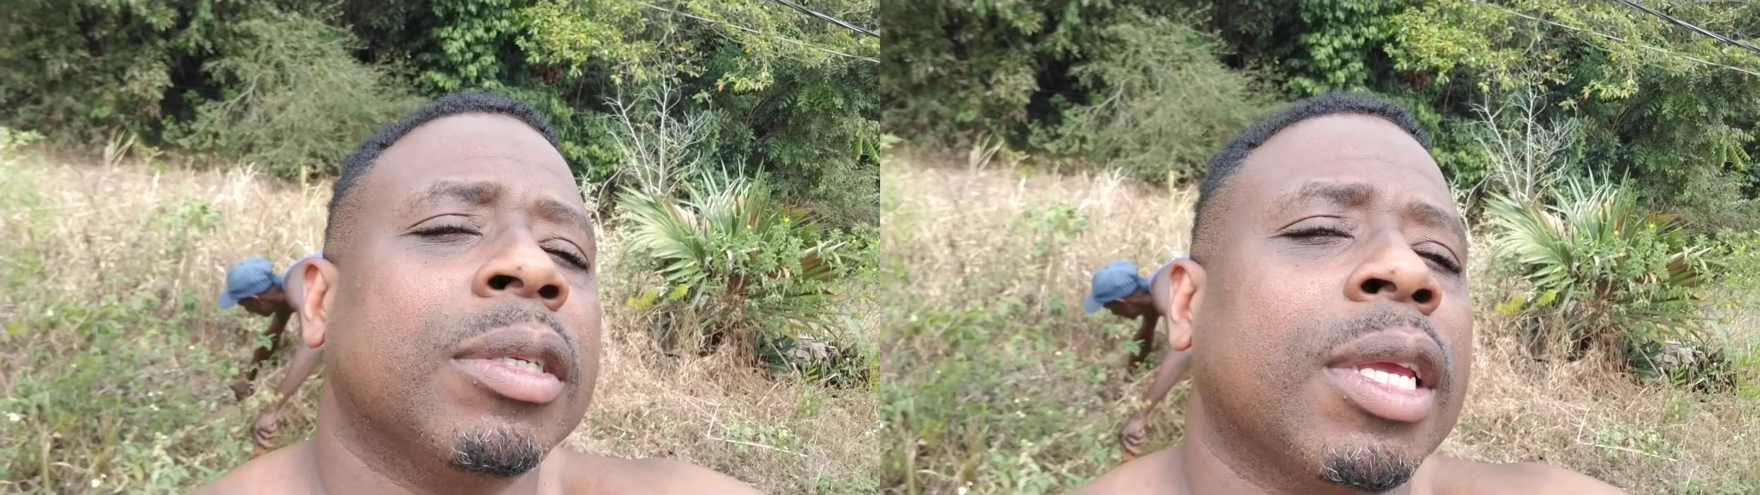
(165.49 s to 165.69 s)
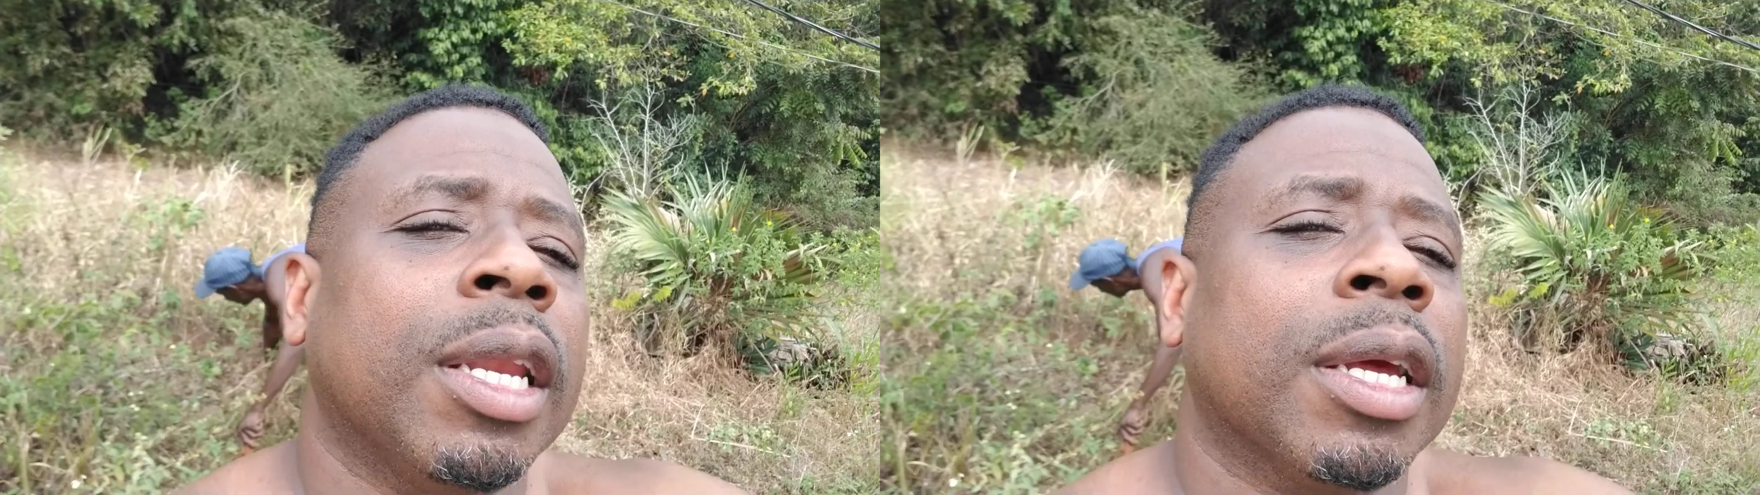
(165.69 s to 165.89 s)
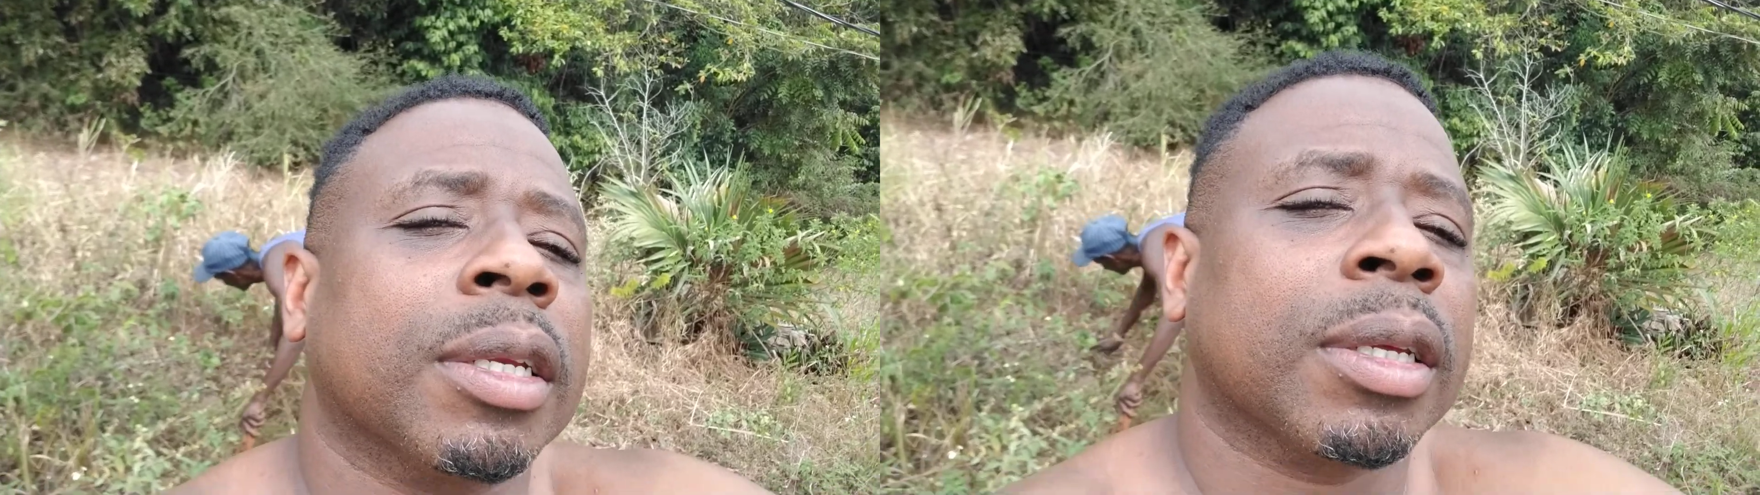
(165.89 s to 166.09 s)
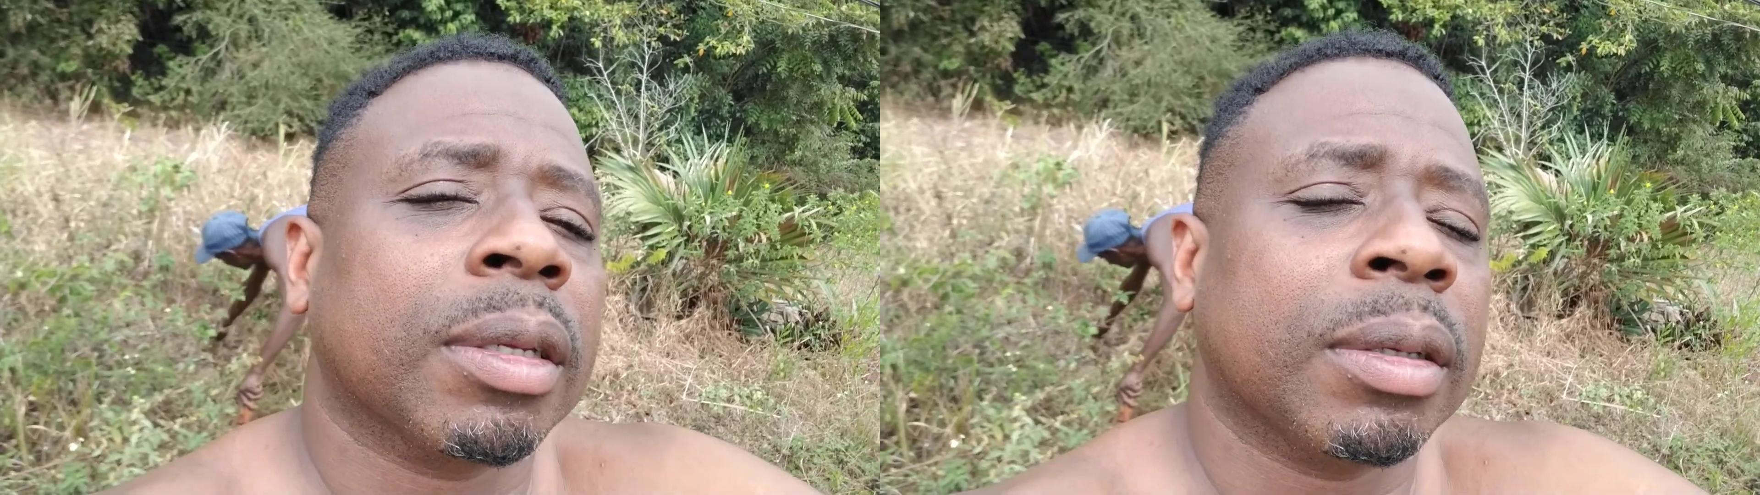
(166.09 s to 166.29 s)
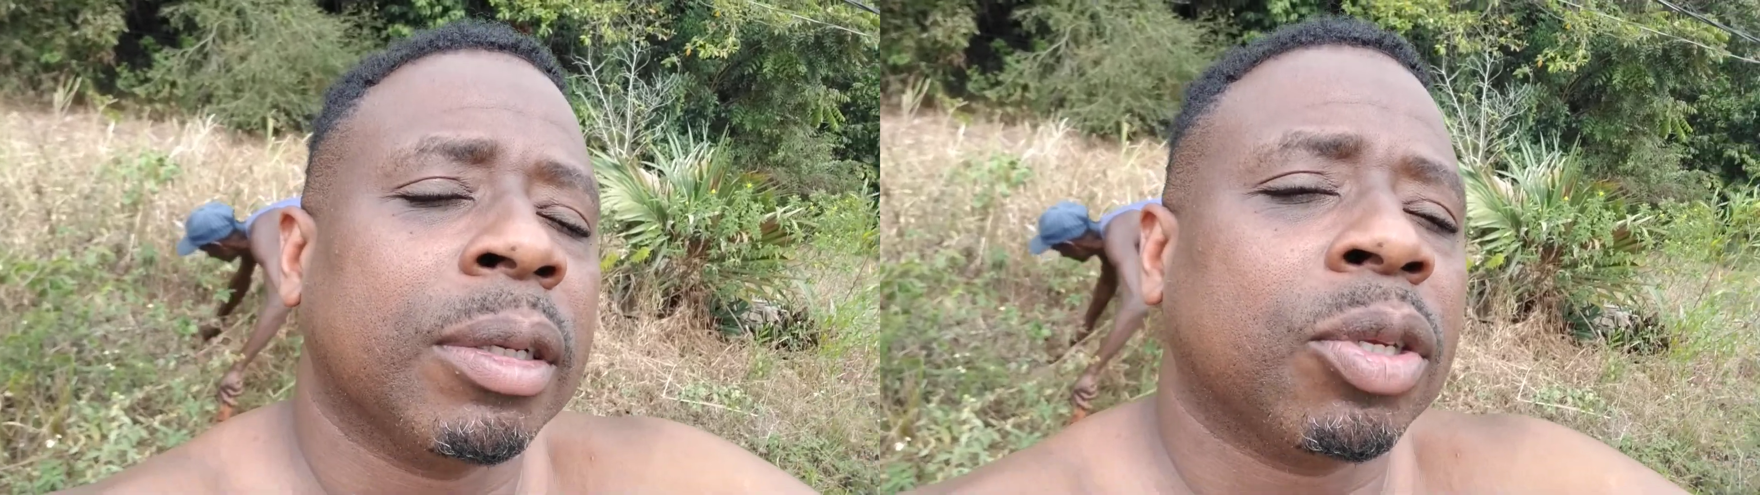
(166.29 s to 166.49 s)
scallion.
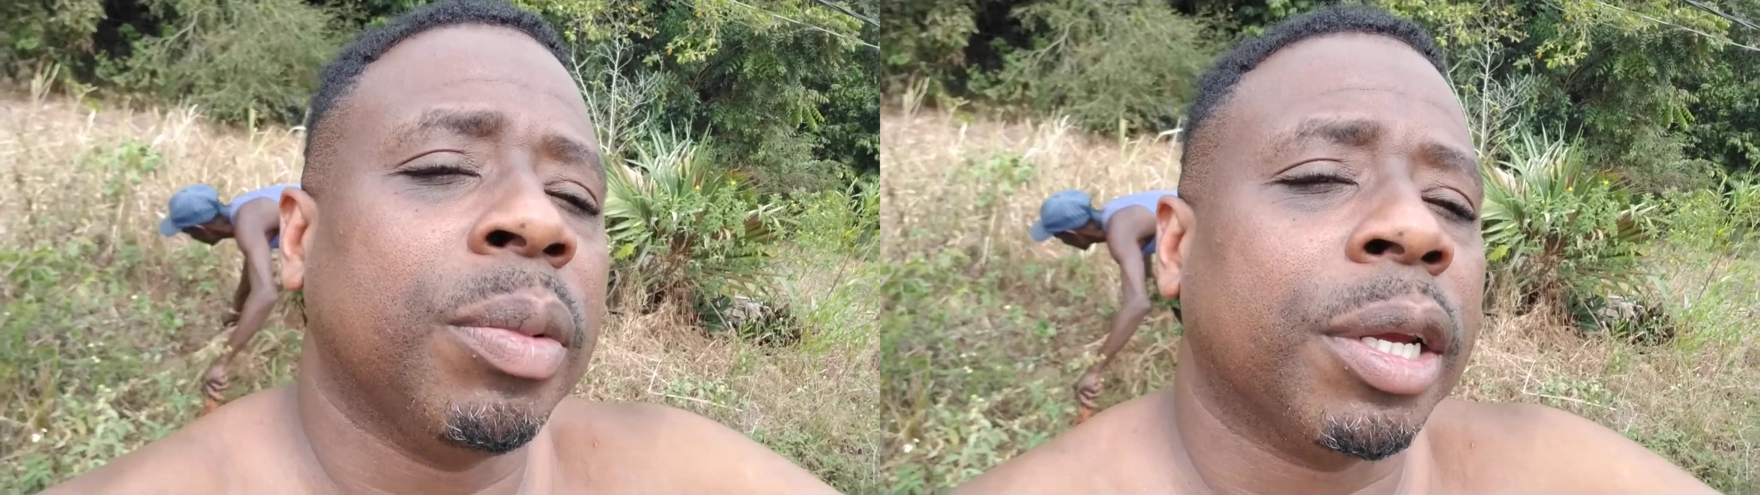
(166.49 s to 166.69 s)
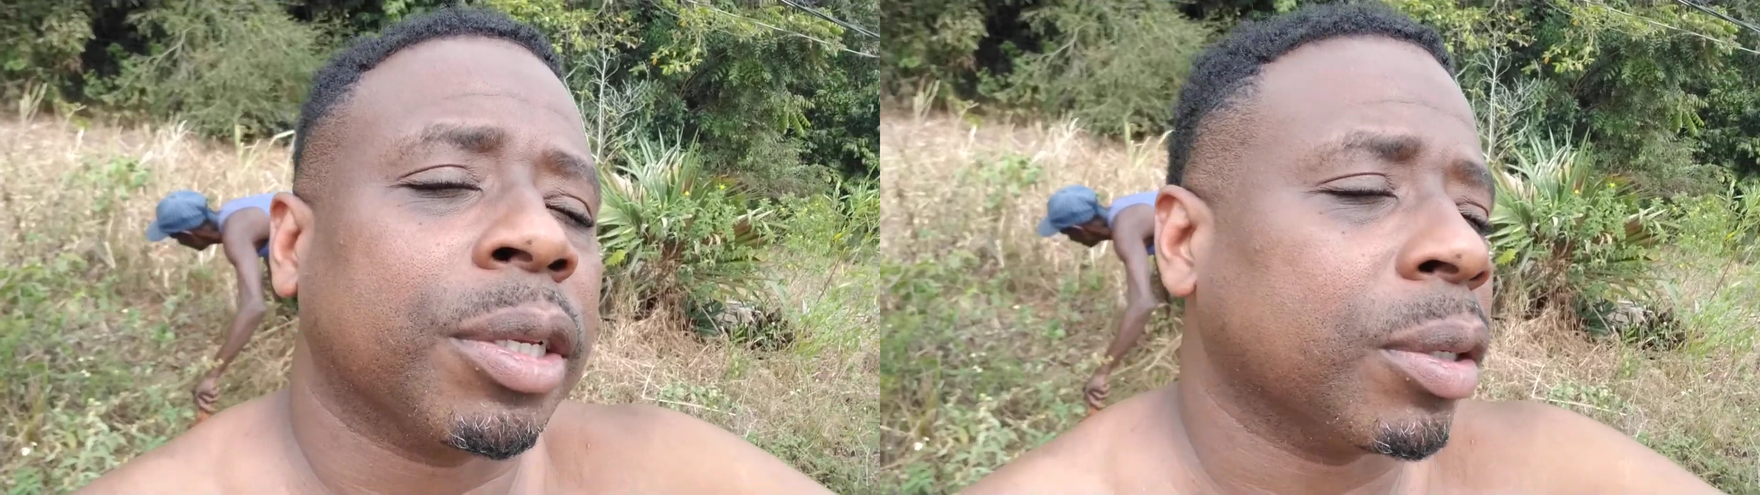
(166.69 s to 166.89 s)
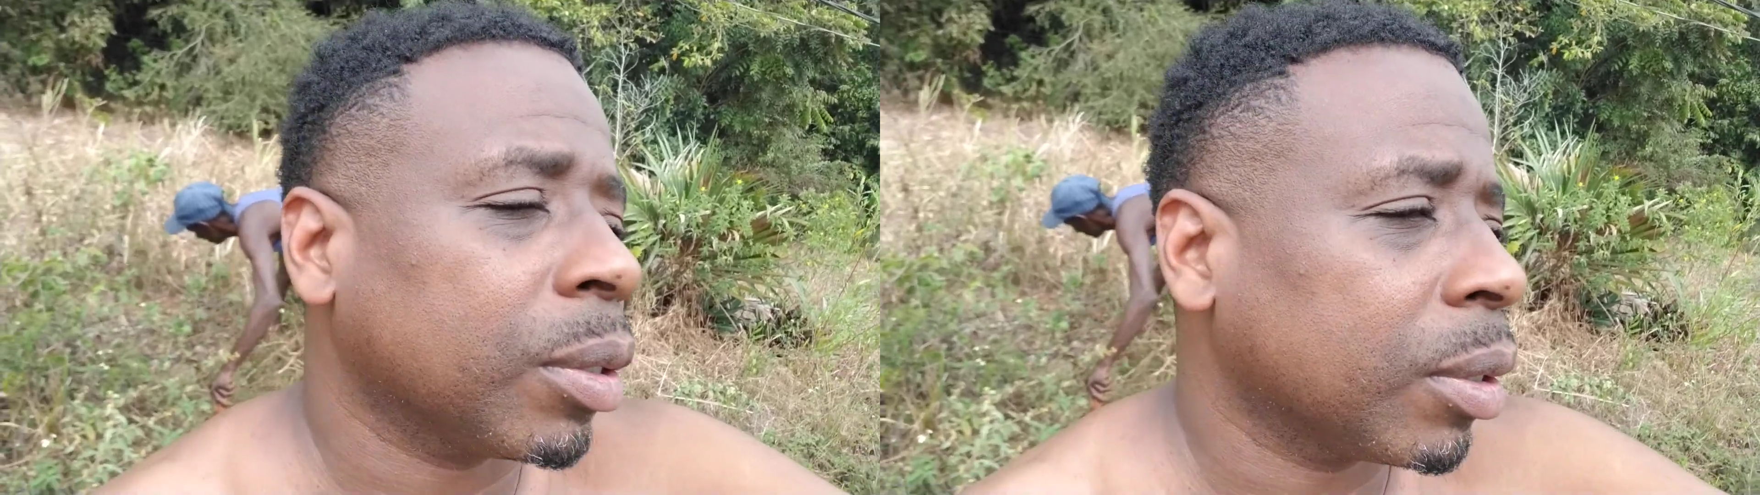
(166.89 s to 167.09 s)
Tomato.